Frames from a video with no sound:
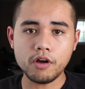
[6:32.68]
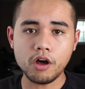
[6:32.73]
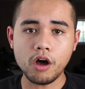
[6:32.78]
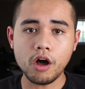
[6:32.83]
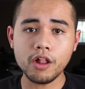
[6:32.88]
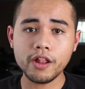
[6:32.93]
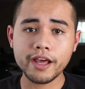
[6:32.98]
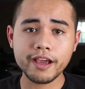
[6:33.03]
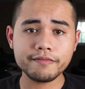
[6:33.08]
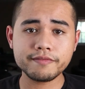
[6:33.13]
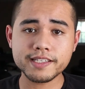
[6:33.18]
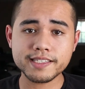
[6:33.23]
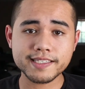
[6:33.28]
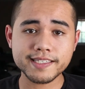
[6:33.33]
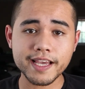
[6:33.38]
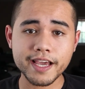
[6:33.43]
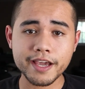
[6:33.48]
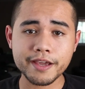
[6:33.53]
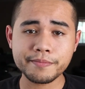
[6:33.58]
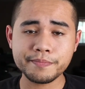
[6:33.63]
All I have to
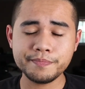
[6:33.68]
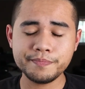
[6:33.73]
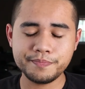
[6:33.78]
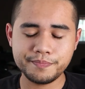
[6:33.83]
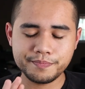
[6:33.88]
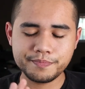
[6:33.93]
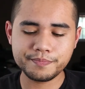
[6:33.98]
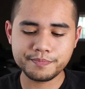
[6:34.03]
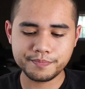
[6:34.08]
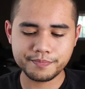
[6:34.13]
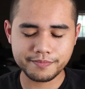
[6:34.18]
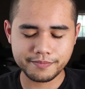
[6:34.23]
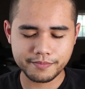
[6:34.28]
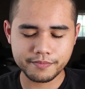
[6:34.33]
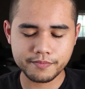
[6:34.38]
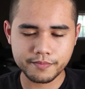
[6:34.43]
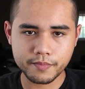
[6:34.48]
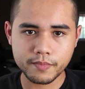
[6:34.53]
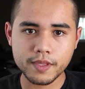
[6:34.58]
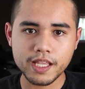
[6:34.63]
say
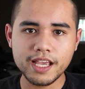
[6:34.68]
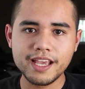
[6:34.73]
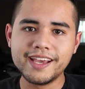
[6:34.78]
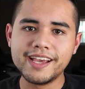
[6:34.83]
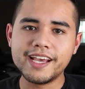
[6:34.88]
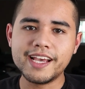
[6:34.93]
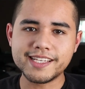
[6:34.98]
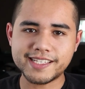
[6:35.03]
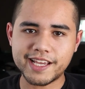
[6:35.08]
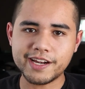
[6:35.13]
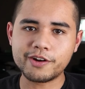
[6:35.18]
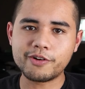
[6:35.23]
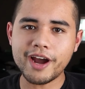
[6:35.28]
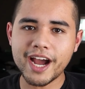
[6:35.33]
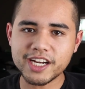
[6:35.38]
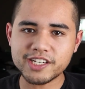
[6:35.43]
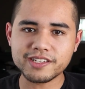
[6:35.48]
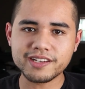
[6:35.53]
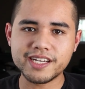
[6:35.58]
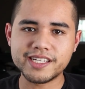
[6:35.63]
is
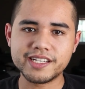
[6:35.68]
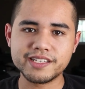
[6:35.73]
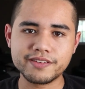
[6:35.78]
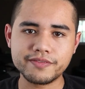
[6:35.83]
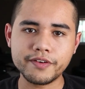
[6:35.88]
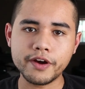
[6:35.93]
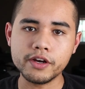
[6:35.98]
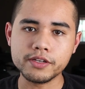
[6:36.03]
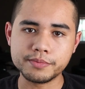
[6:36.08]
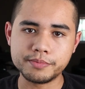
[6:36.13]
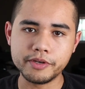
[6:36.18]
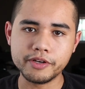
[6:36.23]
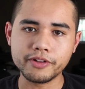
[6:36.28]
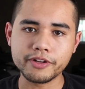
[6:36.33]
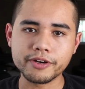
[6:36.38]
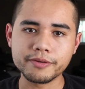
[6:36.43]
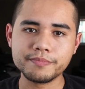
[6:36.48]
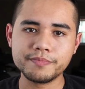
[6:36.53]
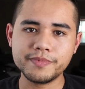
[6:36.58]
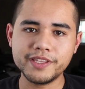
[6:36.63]
congratulations, Ferris
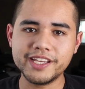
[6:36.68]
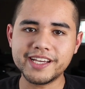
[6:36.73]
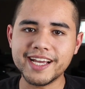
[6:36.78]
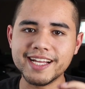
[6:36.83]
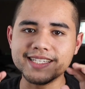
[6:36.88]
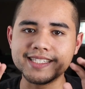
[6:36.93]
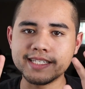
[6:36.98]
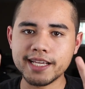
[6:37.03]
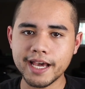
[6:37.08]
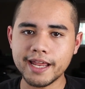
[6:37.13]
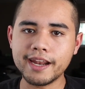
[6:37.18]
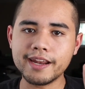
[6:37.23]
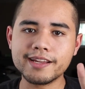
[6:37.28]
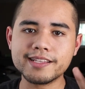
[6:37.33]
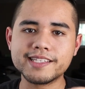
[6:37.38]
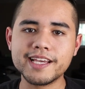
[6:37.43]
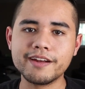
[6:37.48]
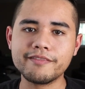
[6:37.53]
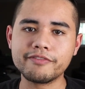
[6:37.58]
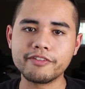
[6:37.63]
Bueller. You get 10 out of
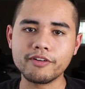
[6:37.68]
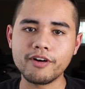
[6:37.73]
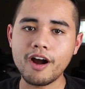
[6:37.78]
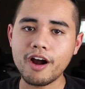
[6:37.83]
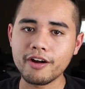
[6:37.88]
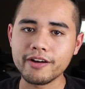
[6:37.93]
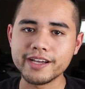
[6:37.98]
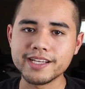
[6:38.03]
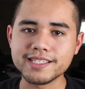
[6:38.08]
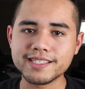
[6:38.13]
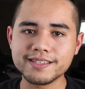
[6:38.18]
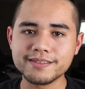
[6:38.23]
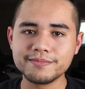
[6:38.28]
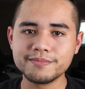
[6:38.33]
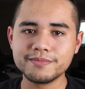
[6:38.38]
10 Ferraris.